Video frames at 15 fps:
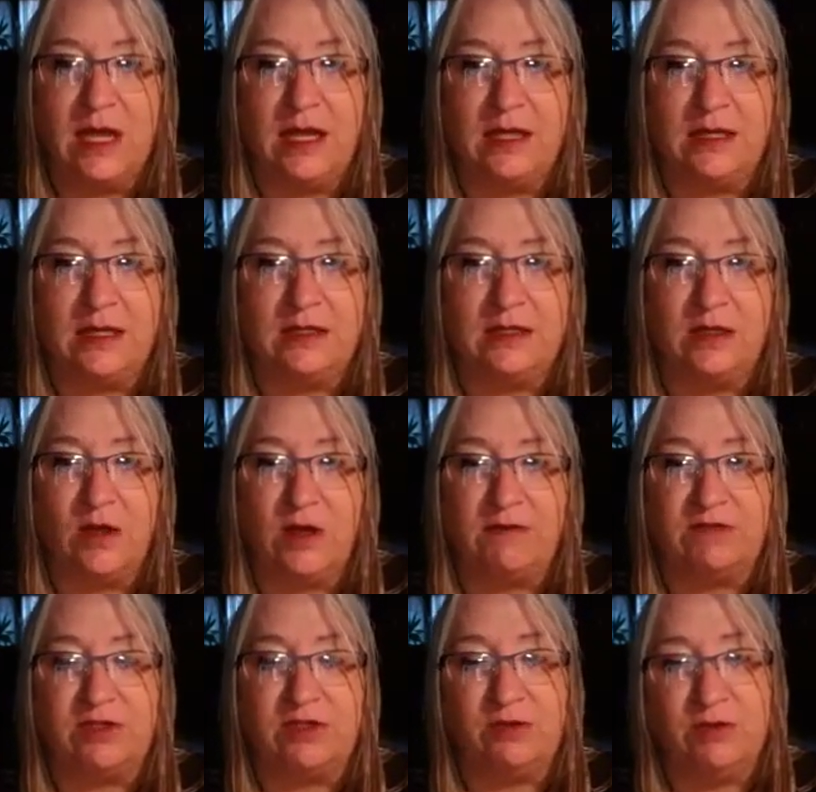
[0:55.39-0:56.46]
I
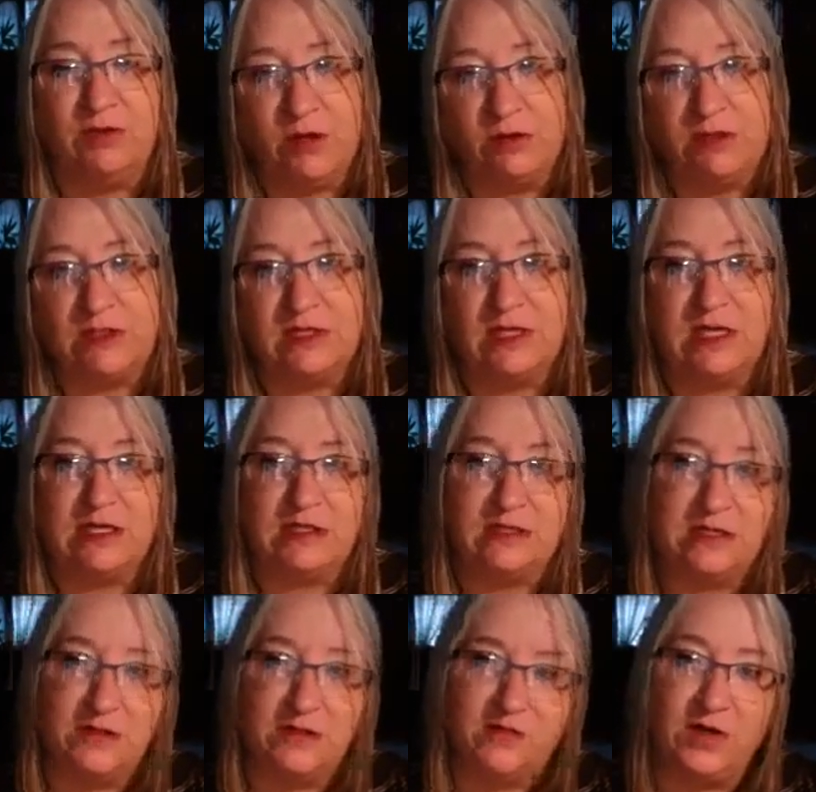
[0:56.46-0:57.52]
have to do notes and get
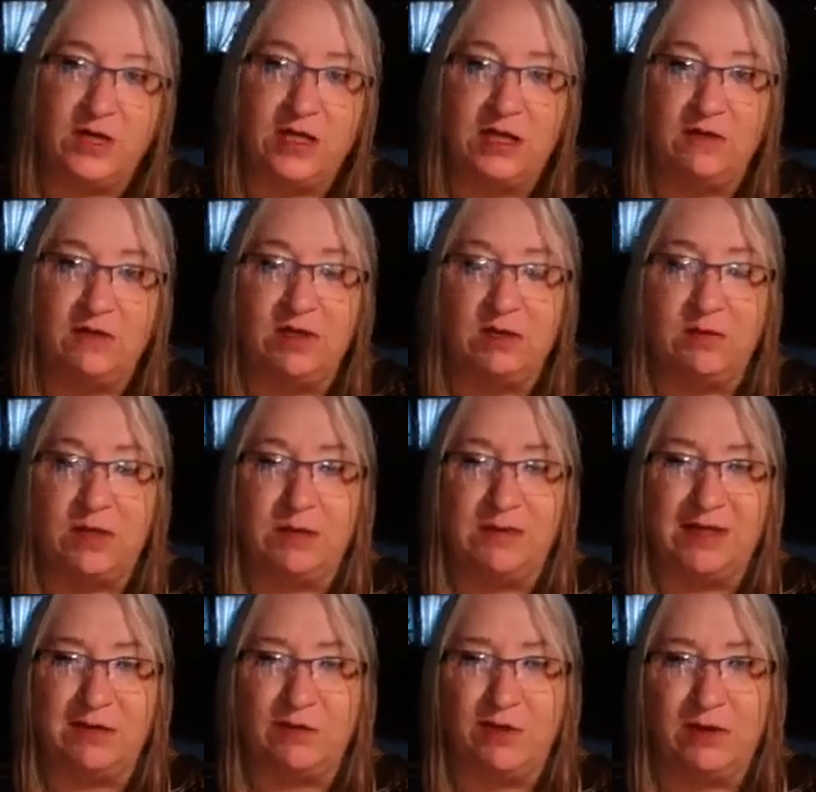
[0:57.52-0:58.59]
stuff ready and everything, but
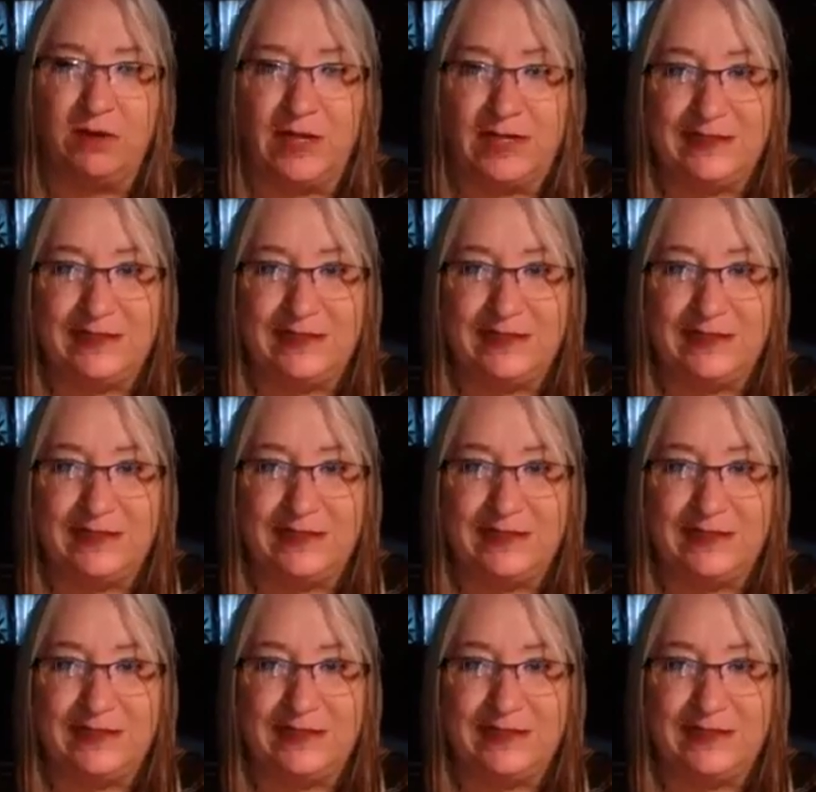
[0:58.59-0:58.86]
I'm like, well,